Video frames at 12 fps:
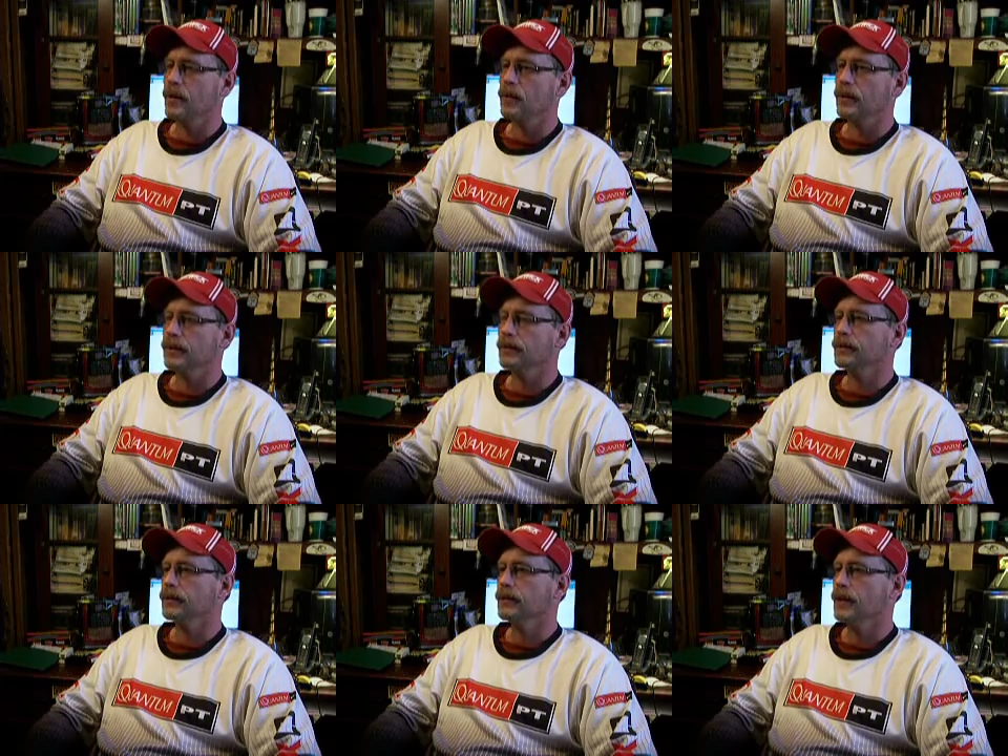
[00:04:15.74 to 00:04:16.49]
know it.
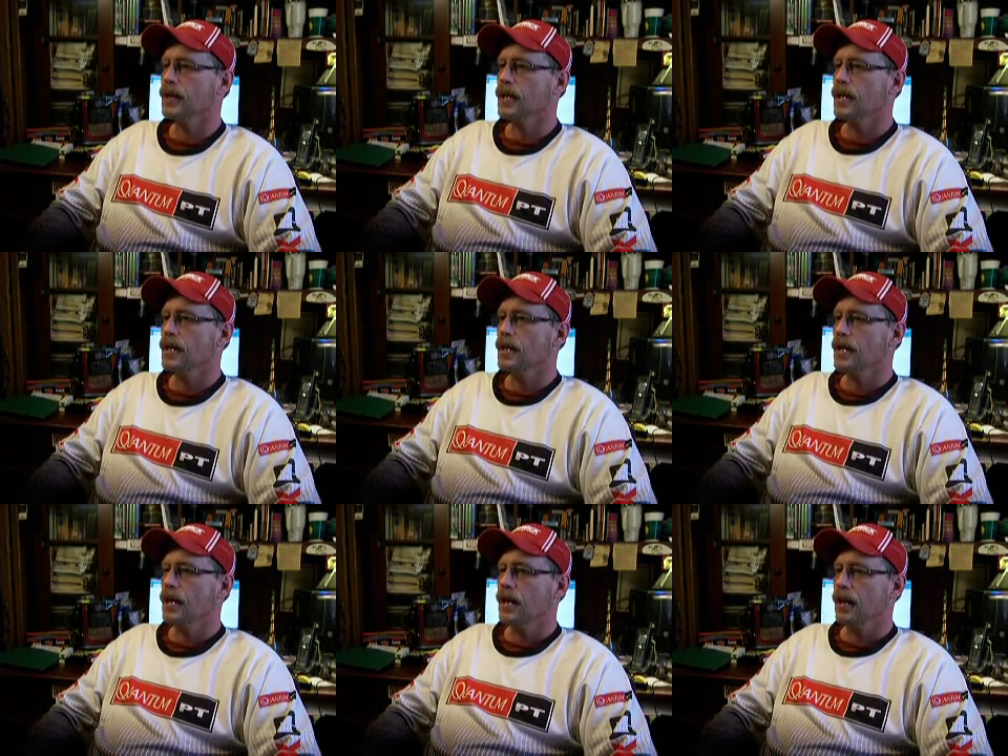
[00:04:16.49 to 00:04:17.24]

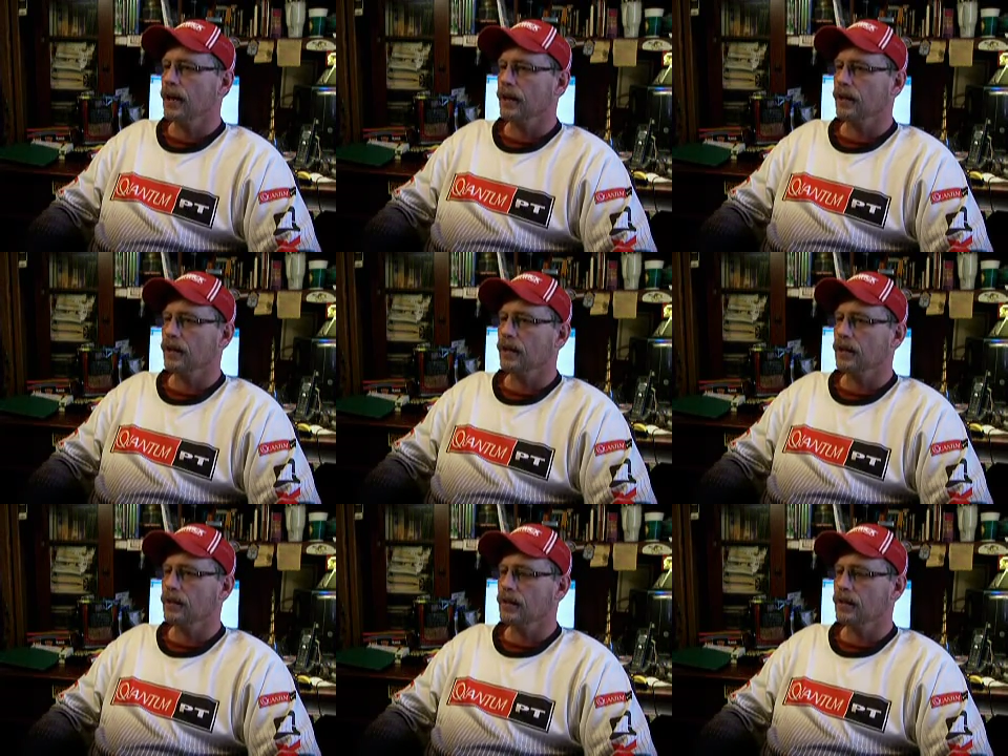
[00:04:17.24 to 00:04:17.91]
You know,